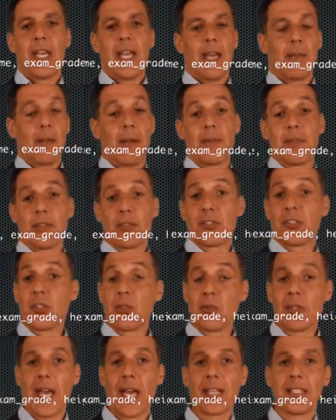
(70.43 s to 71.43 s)
and maybe their
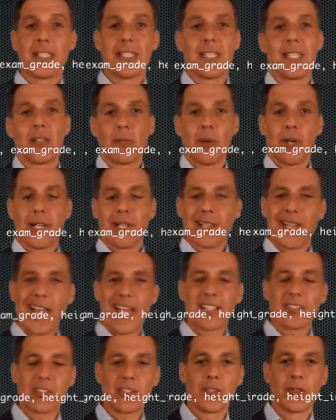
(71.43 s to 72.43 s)
student ID and what
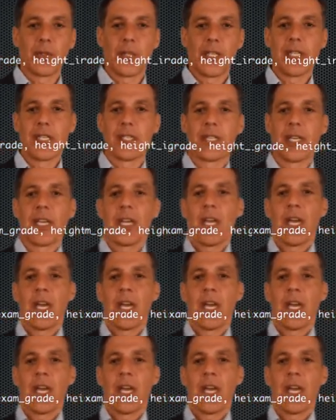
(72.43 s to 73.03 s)
class they're in.